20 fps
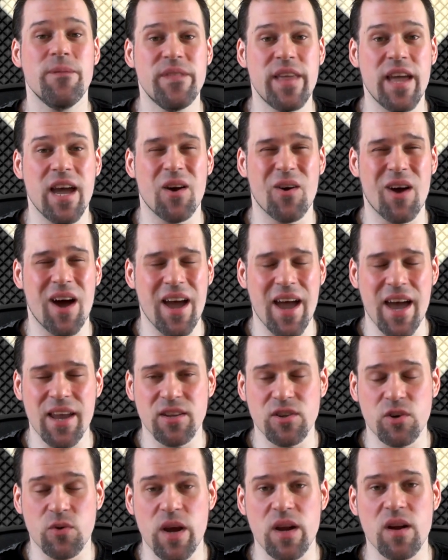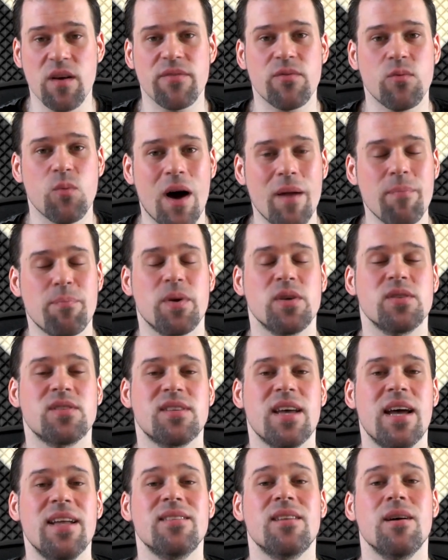There I had a drain of
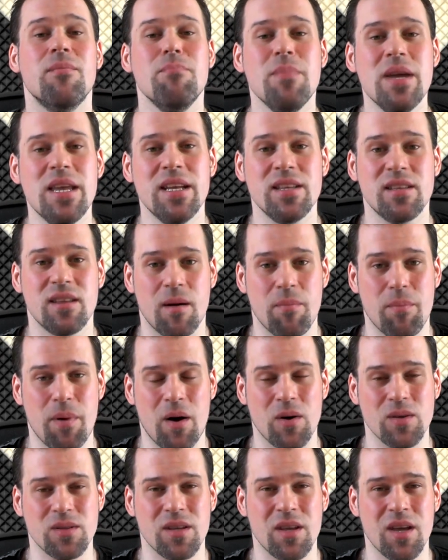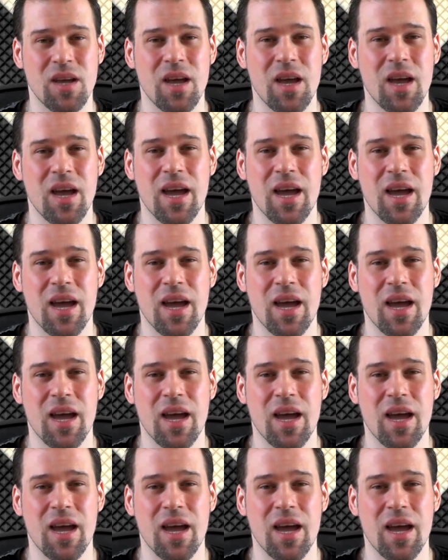1% a minute about.